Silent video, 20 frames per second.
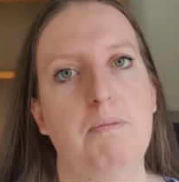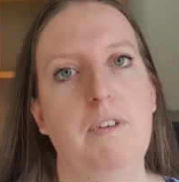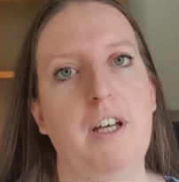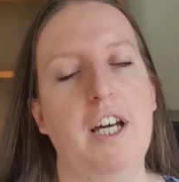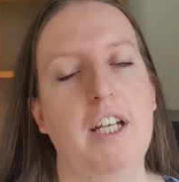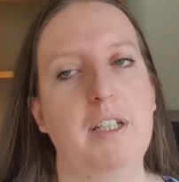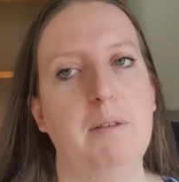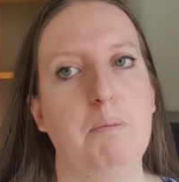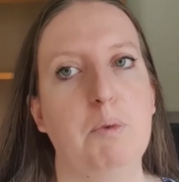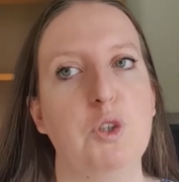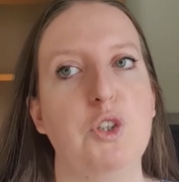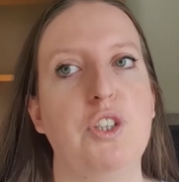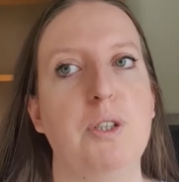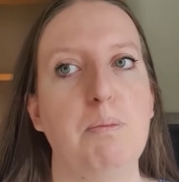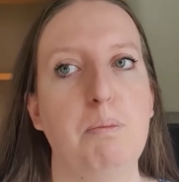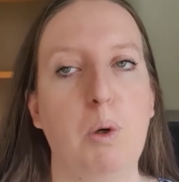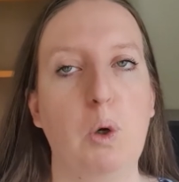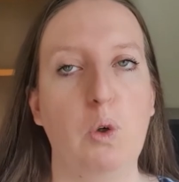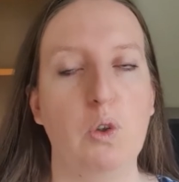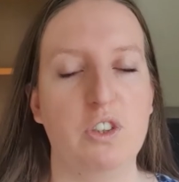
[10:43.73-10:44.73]
and the most
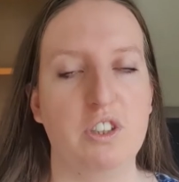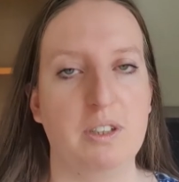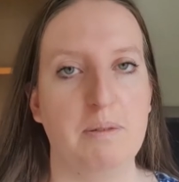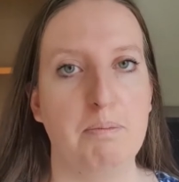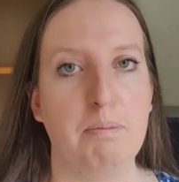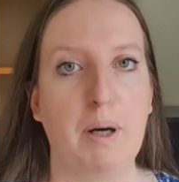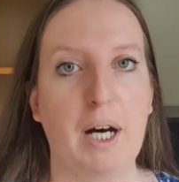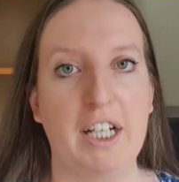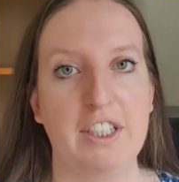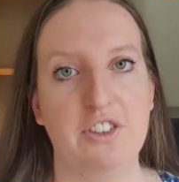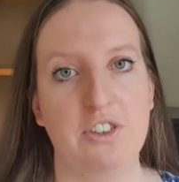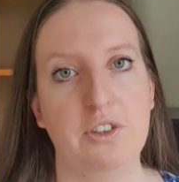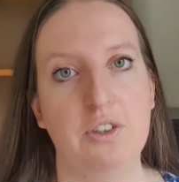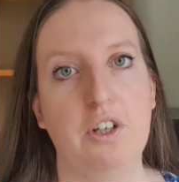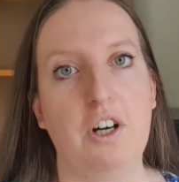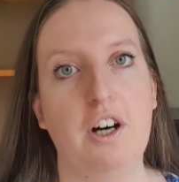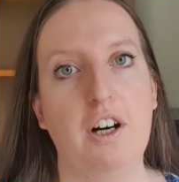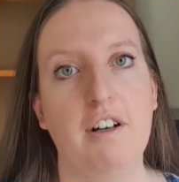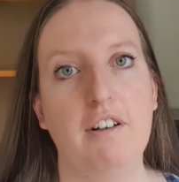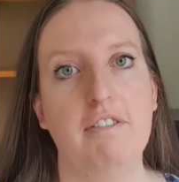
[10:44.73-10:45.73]
important
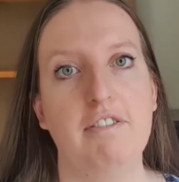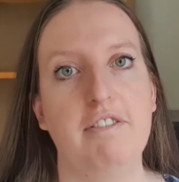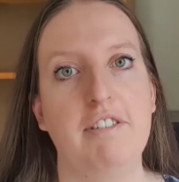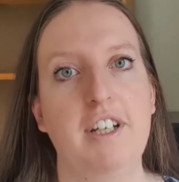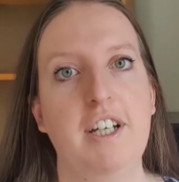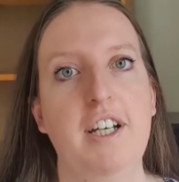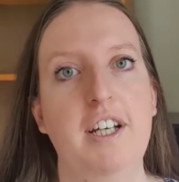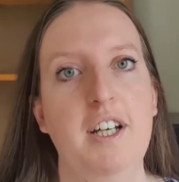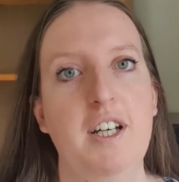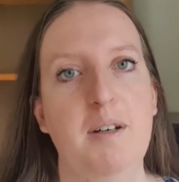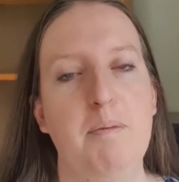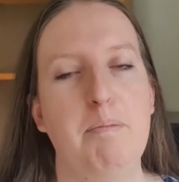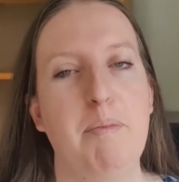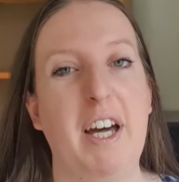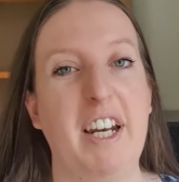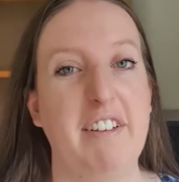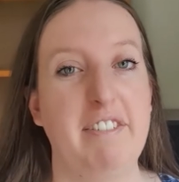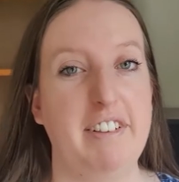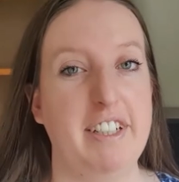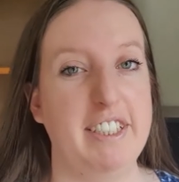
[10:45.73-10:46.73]
puzzle of
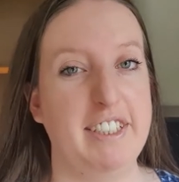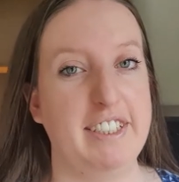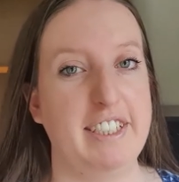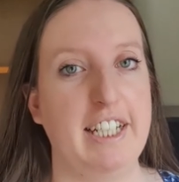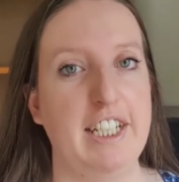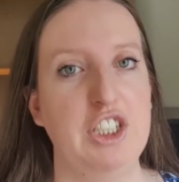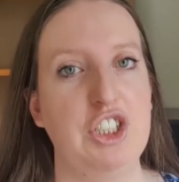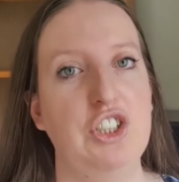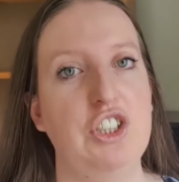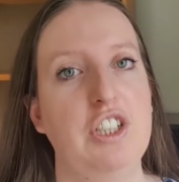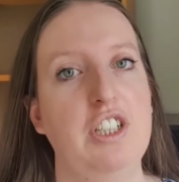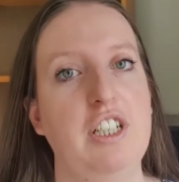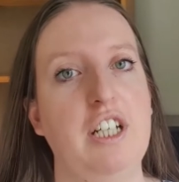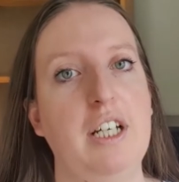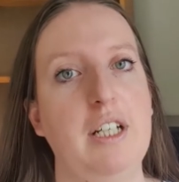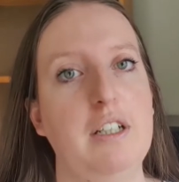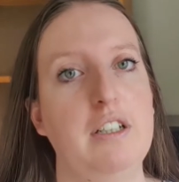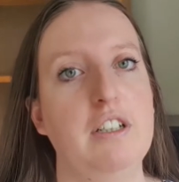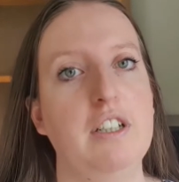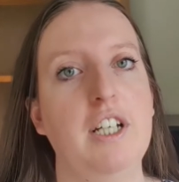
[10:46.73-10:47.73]
manifestation
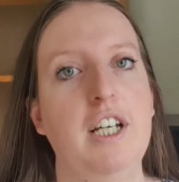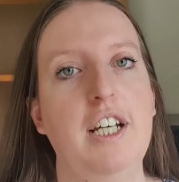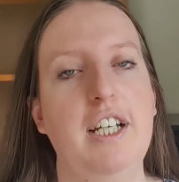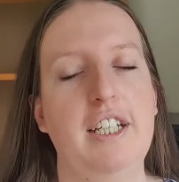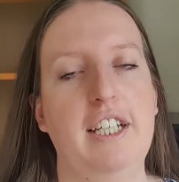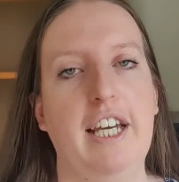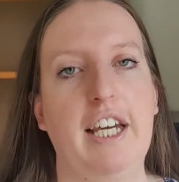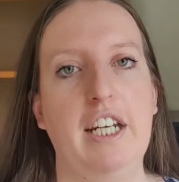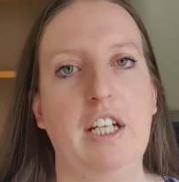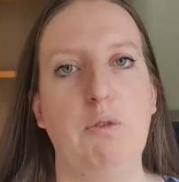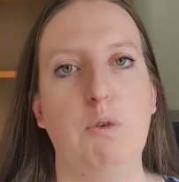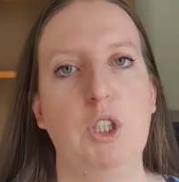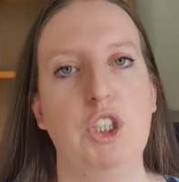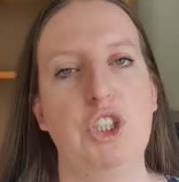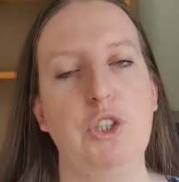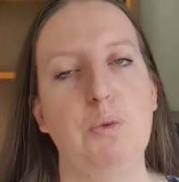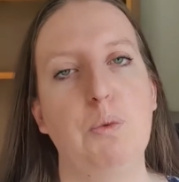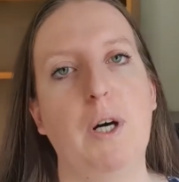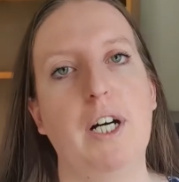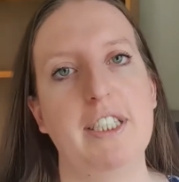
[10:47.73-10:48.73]
and getting
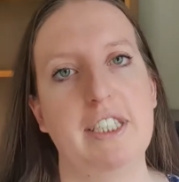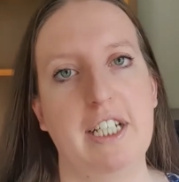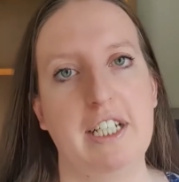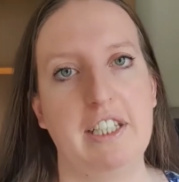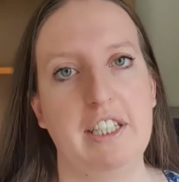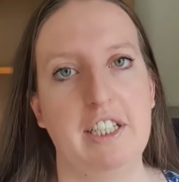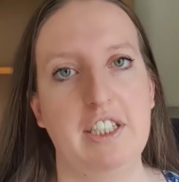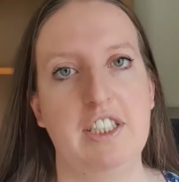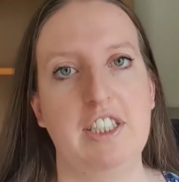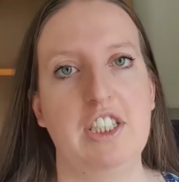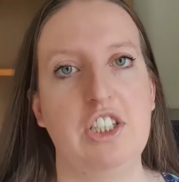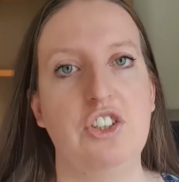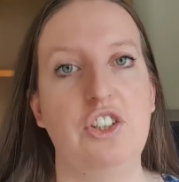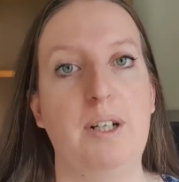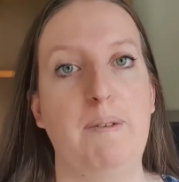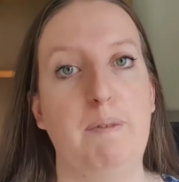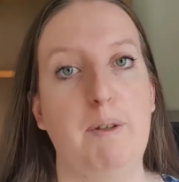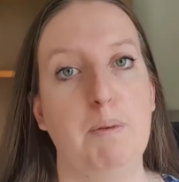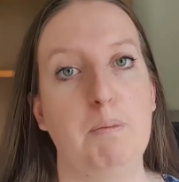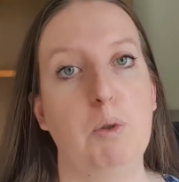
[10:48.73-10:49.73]
what you want. I think it's
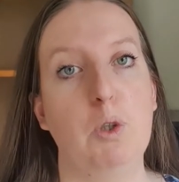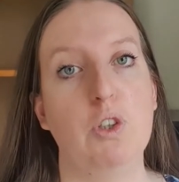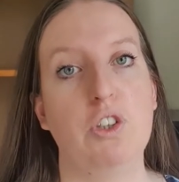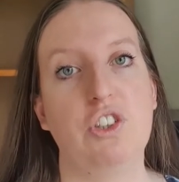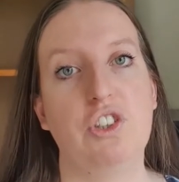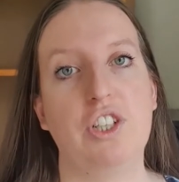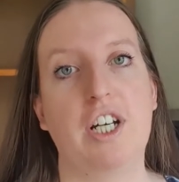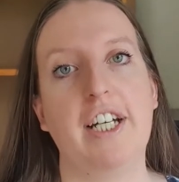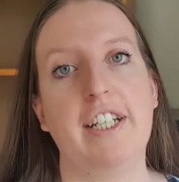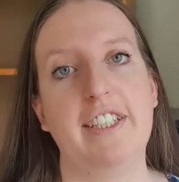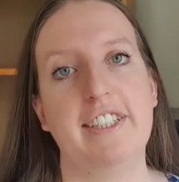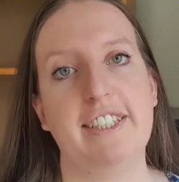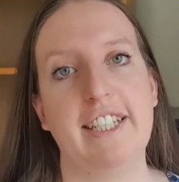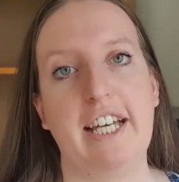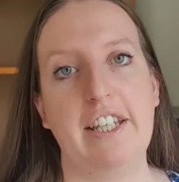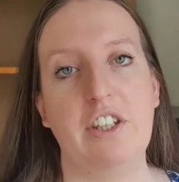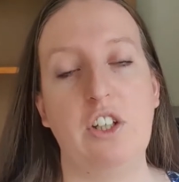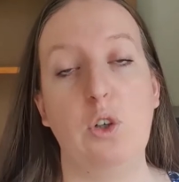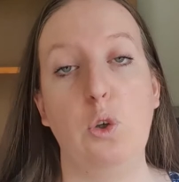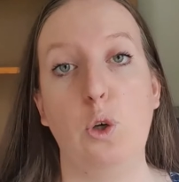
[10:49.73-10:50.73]
extremely important to
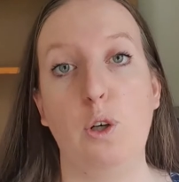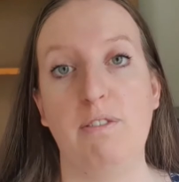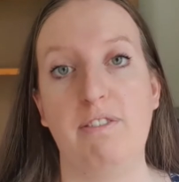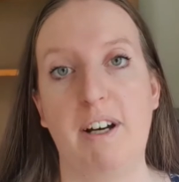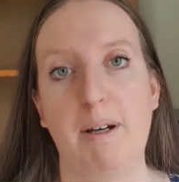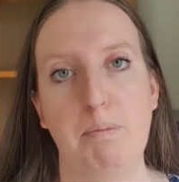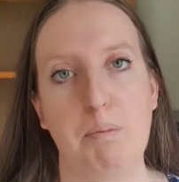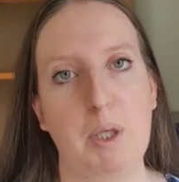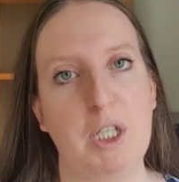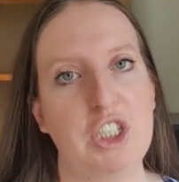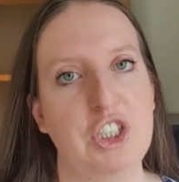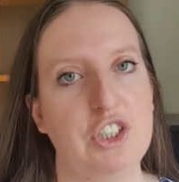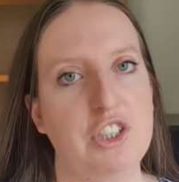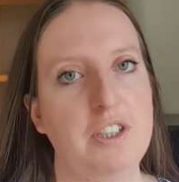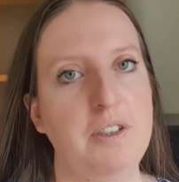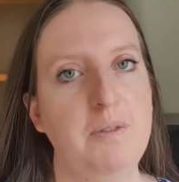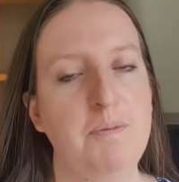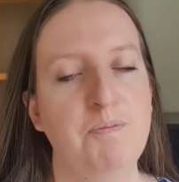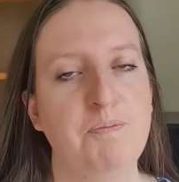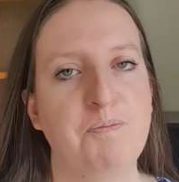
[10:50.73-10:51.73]
understand the law of
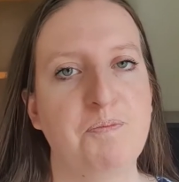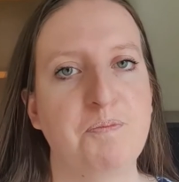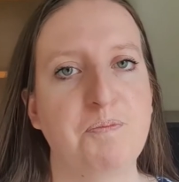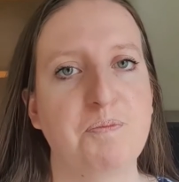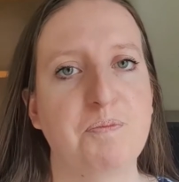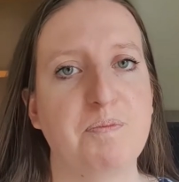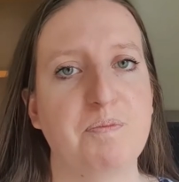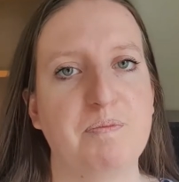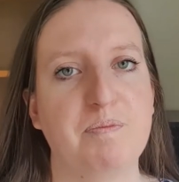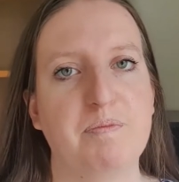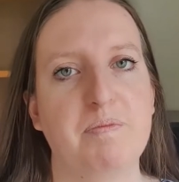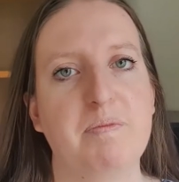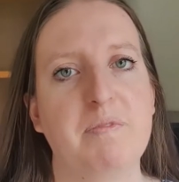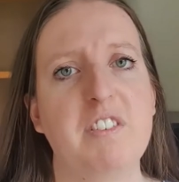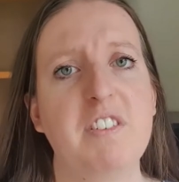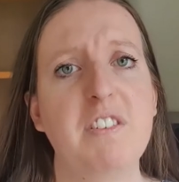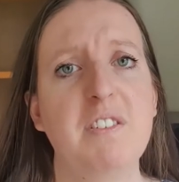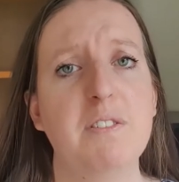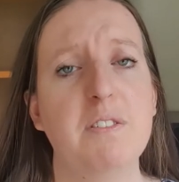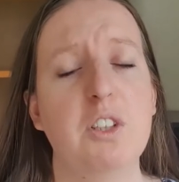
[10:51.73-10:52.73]
vibration.
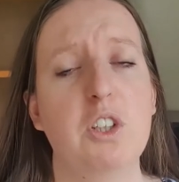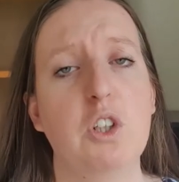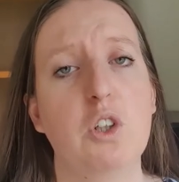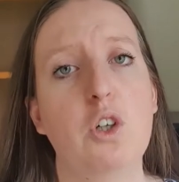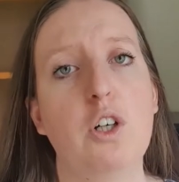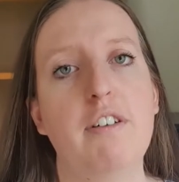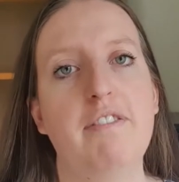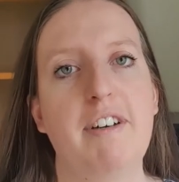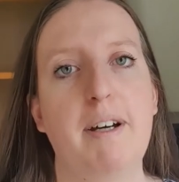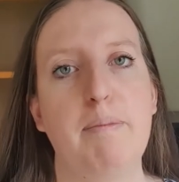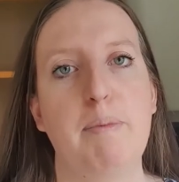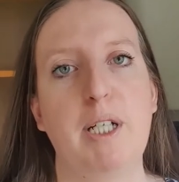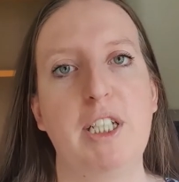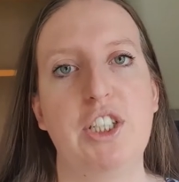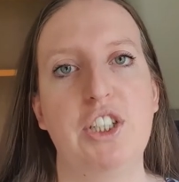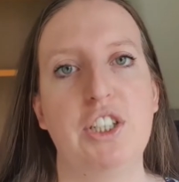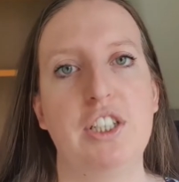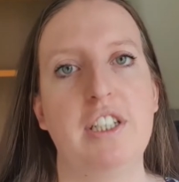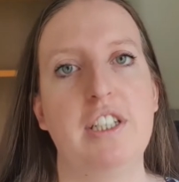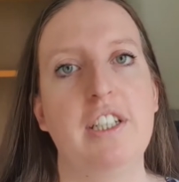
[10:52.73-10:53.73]
The law of
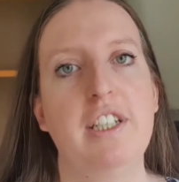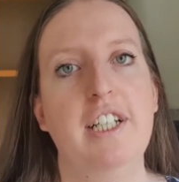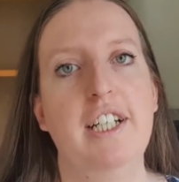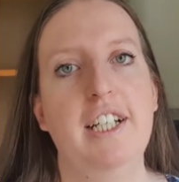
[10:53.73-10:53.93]
vibration